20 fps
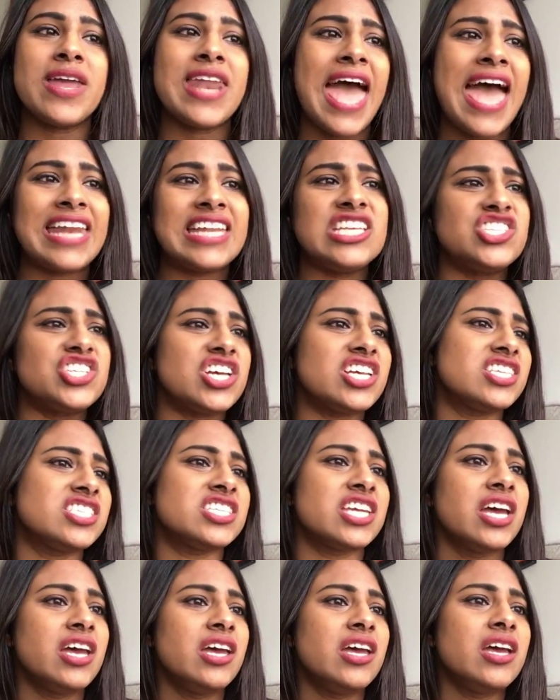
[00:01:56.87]
and he's just
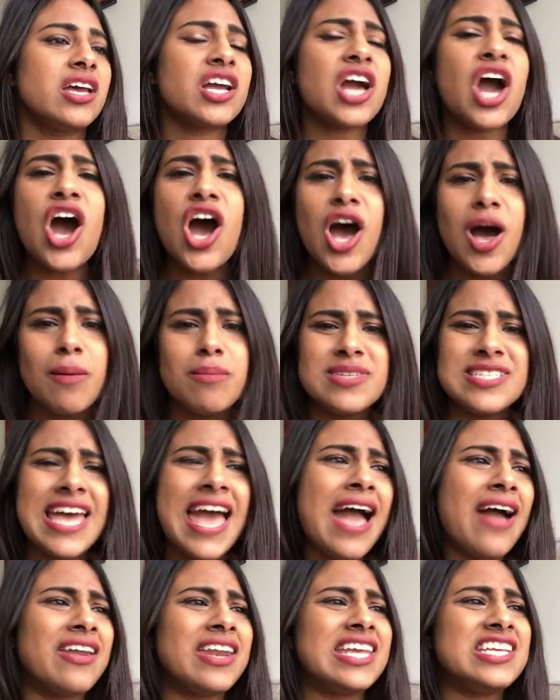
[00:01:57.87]
calmed
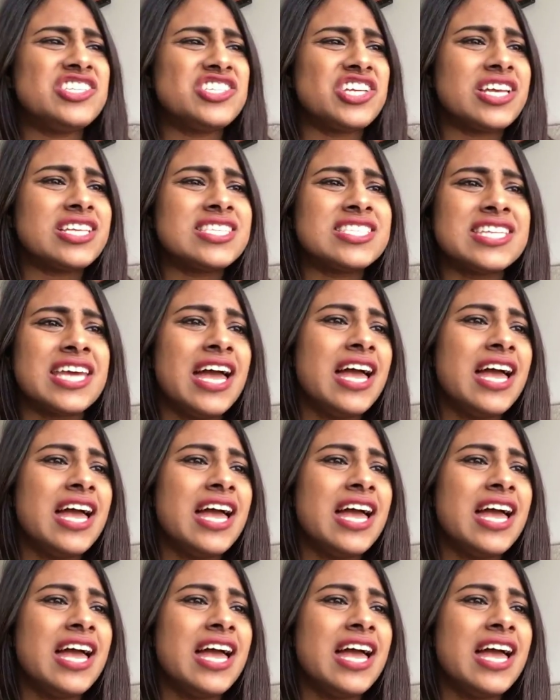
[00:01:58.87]
down. He's just,